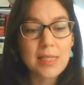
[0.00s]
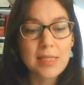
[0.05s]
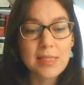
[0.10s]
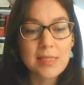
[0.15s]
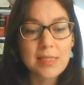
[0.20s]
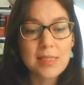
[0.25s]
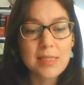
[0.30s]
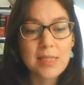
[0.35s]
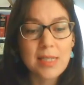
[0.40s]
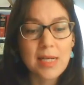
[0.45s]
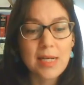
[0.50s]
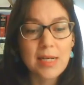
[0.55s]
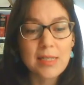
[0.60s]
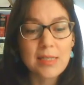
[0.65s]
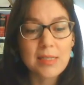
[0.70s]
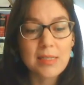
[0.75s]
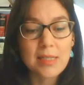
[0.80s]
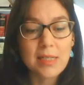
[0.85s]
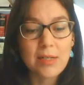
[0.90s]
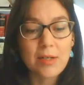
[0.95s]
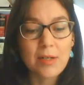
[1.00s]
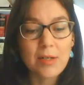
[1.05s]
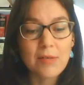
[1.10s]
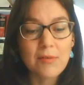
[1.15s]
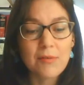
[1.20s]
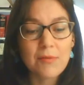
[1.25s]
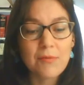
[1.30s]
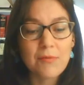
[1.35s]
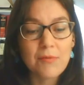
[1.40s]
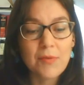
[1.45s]
kids that, that
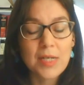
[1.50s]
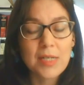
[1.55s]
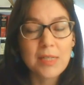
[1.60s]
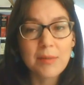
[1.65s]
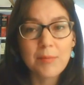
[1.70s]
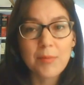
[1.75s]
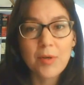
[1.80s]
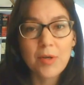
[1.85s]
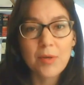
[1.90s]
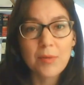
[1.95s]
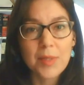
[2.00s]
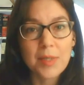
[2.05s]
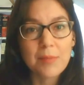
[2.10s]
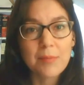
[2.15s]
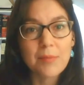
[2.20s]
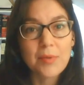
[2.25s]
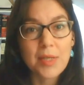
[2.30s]
are finding permanent